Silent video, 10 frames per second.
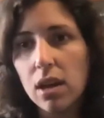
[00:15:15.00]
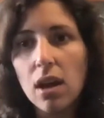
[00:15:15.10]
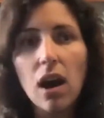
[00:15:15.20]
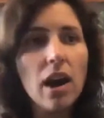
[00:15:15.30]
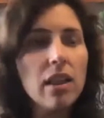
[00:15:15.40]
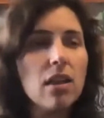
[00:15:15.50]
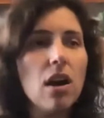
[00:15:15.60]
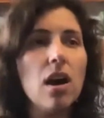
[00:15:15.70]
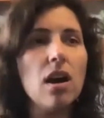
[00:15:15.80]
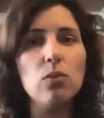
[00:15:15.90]
I
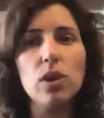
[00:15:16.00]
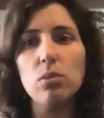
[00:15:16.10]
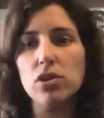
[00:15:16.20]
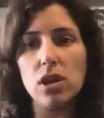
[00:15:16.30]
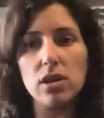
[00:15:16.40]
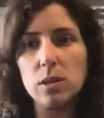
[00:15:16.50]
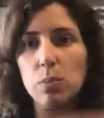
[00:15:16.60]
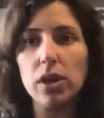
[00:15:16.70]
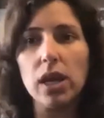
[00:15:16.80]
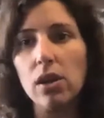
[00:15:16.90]
thought we would just
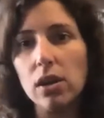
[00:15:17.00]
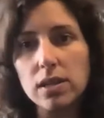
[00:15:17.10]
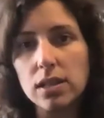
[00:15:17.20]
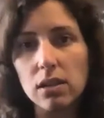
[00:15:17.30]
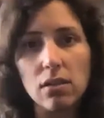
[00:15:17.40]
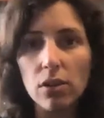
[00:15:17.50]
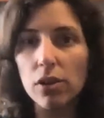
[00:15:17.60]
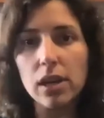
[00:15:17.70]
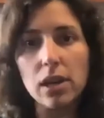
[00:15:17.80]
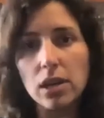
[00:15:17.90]
put Harris in
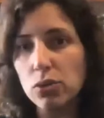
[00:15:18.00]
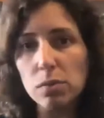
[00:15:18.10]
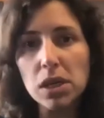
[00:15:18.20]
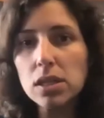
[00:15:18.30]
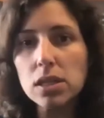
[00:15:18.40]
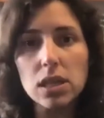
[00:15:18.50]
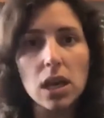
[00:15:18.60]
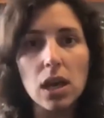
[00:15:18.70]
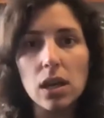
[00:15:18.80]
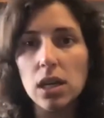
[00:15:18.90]
thirty day treatments
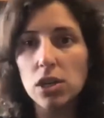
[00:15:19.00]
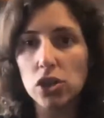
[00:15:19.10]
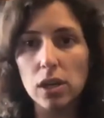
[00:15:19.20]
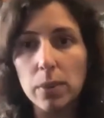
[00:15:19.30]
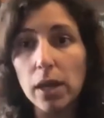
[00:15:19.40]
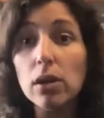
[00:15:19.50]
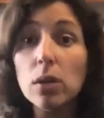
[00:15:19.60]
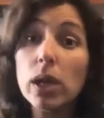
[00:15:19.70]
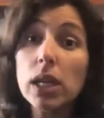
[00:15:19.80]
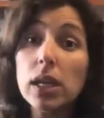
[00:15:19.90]
and he should get better. And
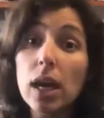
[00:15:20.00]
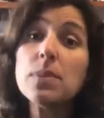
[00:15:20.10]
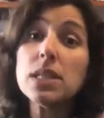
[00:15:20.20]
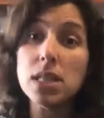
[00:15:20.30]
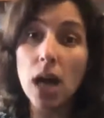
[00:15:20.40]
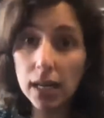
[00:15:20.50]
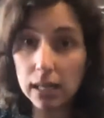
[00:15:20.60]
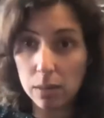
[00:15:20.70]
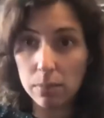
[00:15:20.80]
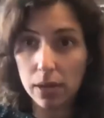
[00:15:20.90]
when he kept not
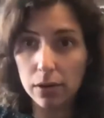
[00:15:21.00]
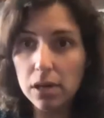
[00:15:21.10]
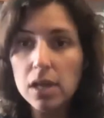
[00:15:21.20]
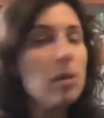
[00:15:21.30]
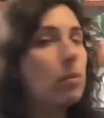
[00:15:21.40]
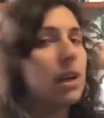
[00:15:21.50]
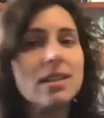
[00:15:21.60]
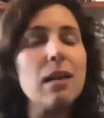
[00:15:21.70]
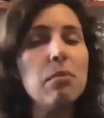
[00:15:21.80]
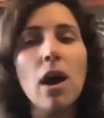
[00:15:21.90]
getting better, because
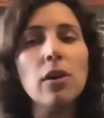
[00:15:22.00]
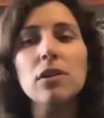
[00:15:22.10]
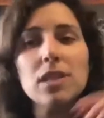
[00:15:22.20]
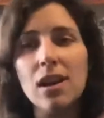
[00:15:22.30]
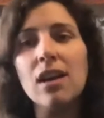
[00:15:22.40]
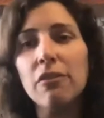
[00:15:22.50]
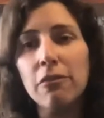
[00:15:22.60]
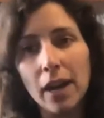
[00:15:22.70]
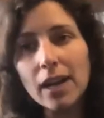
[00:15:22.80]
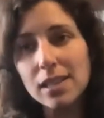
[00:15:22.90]
that model is not
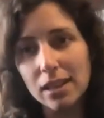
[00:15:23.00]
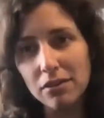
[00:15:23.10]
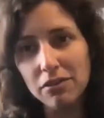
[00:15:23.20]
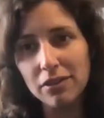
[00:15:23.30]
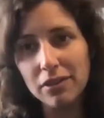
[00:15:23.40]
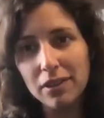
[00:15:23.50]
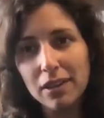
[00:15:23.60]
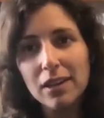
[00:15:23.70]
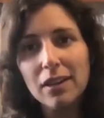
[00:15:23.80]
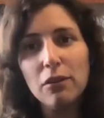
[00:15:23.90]
effective
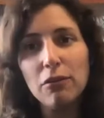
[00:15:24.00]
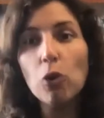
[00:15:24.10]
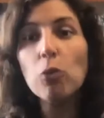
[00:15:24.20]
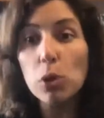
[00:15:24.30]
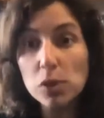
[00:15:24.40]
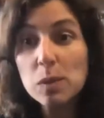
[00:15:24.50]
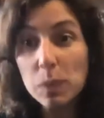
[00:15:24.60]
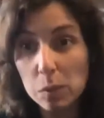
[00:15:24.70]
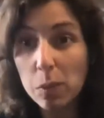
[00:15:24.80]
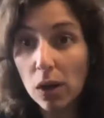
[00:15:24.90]
for most
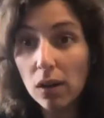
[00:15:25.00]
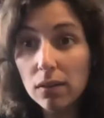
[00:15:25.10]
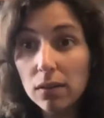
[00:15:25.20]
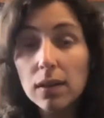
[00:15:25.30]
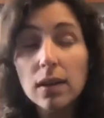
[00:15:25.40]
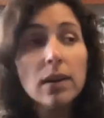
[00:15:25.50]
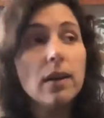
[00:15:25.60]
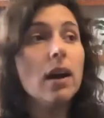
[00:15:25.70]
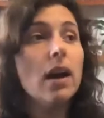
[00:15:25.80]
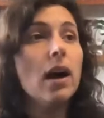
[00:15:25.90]
people,
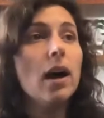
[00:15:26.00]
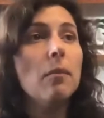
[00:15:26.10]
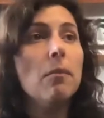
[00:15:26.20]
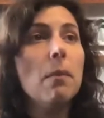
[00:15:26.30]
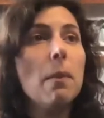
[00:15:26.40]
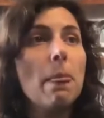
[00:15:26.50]
um,